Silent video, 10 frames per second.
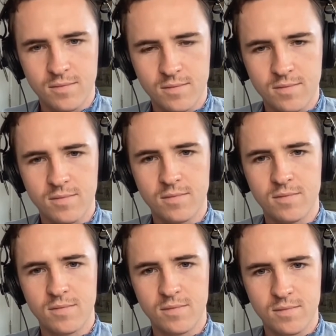
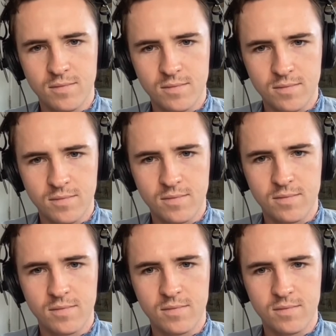
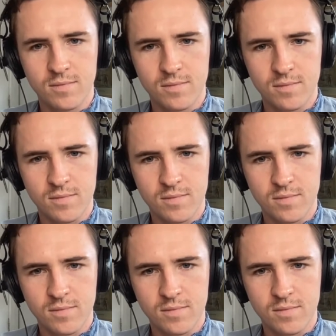
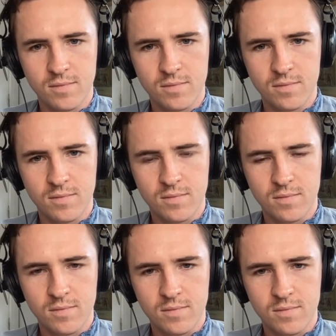
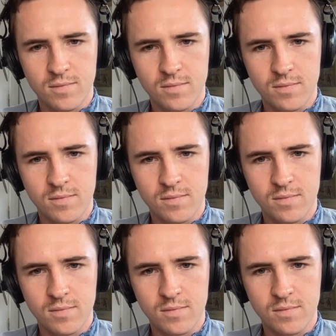
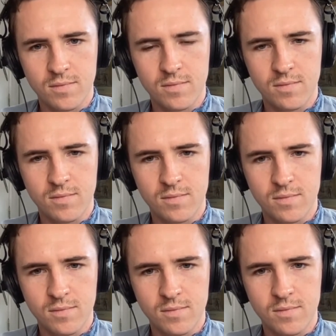The person shown says nothing.